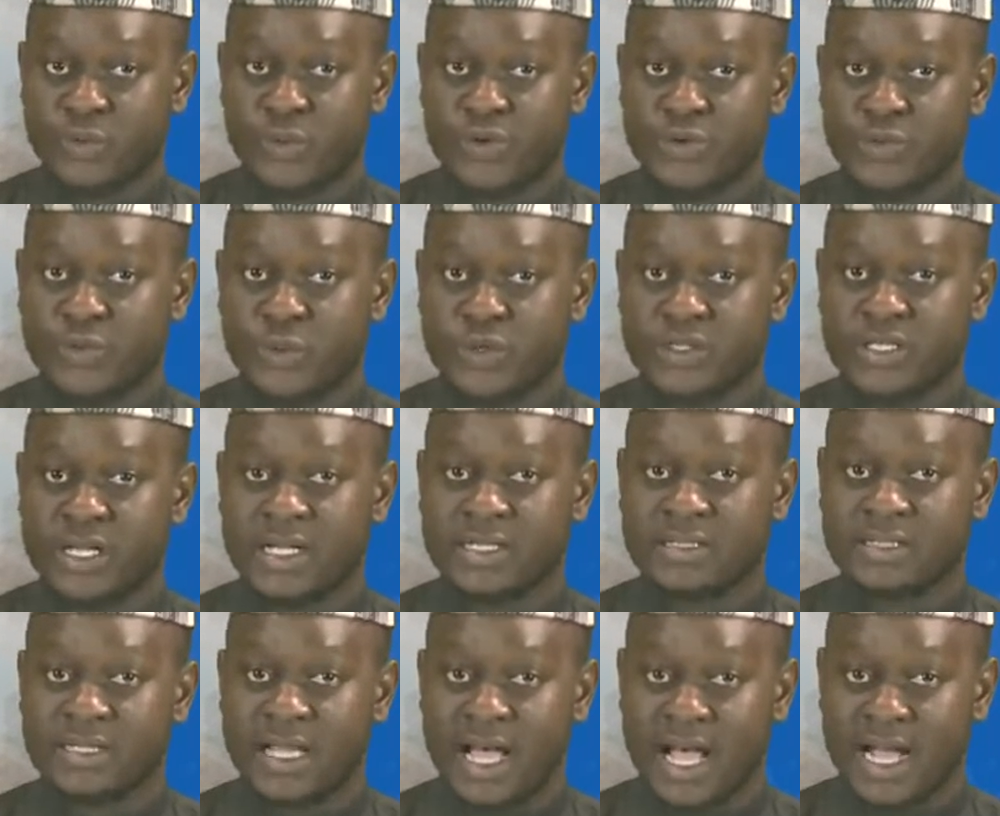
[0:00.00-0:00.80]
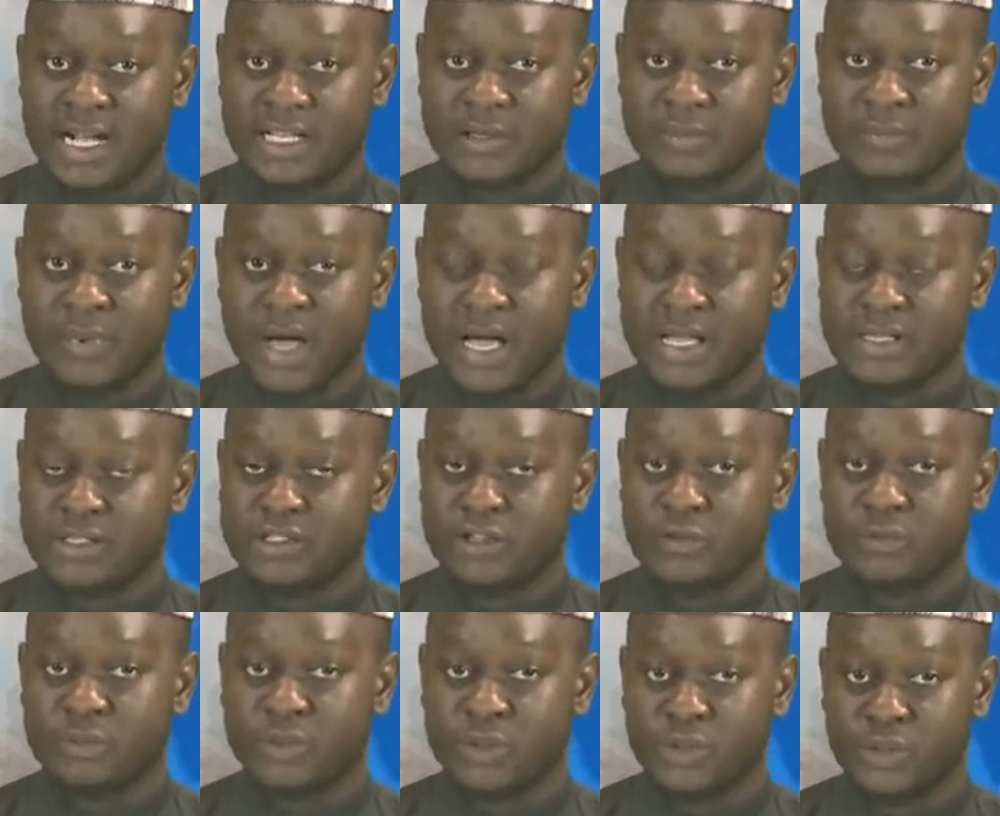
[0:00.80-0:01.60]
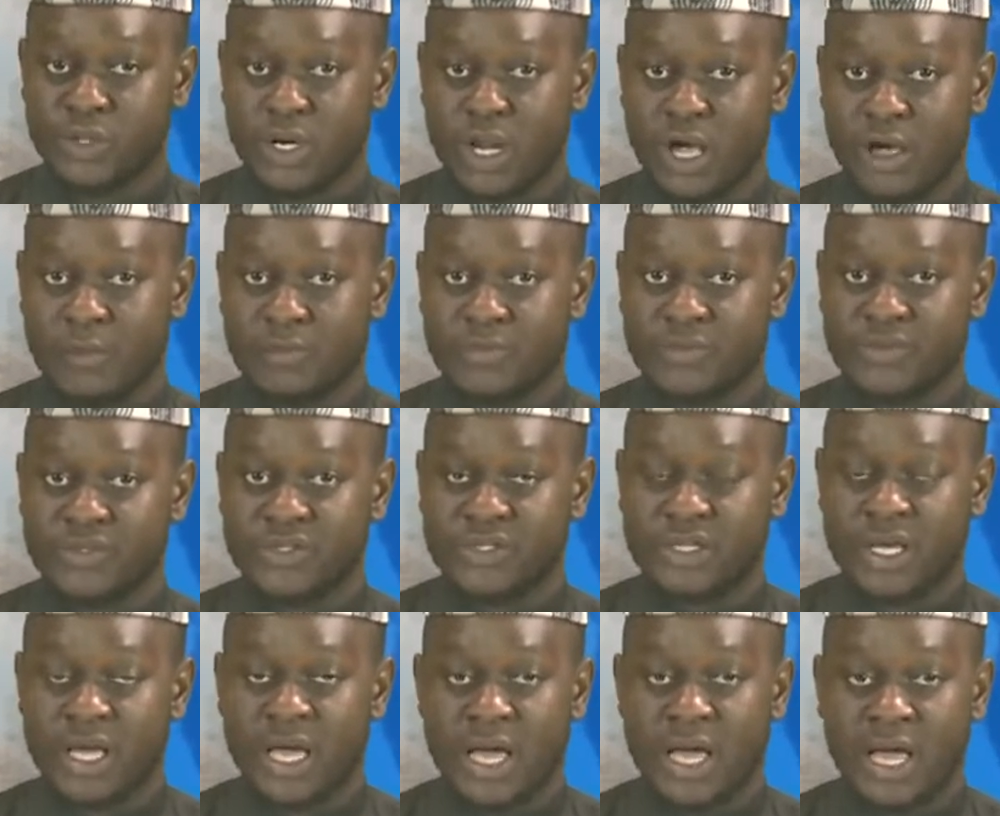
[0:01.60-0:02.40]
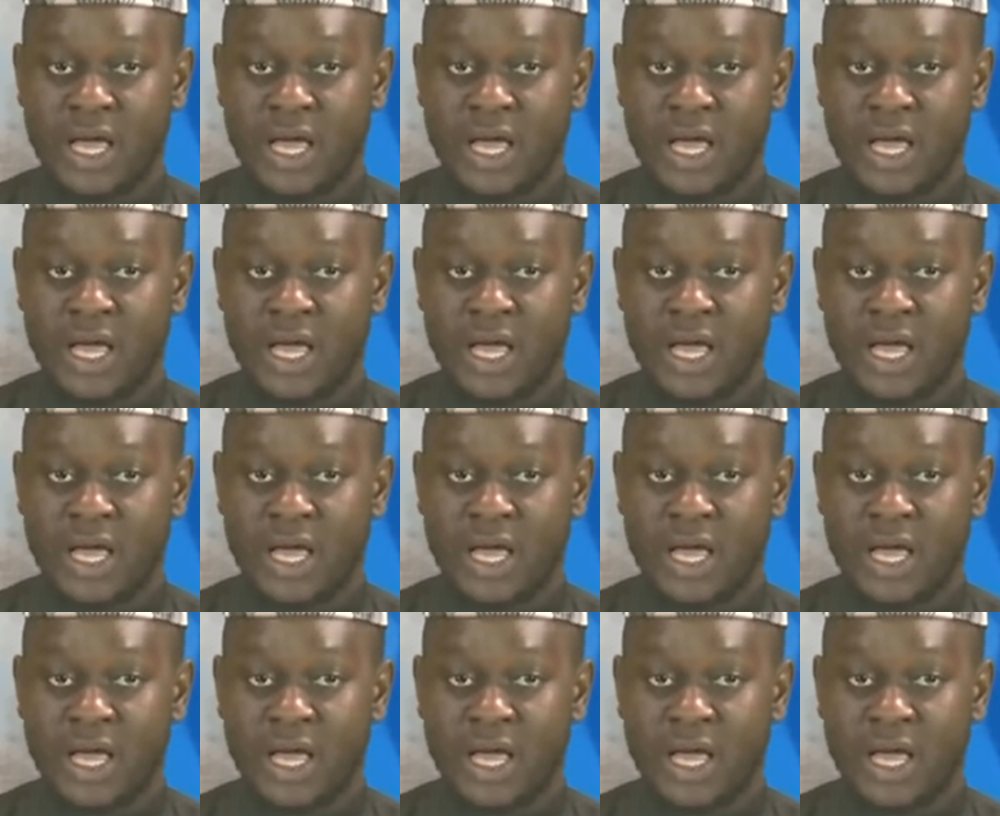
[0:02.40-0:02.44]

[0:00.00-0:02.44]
which was attacked by some hoodlums.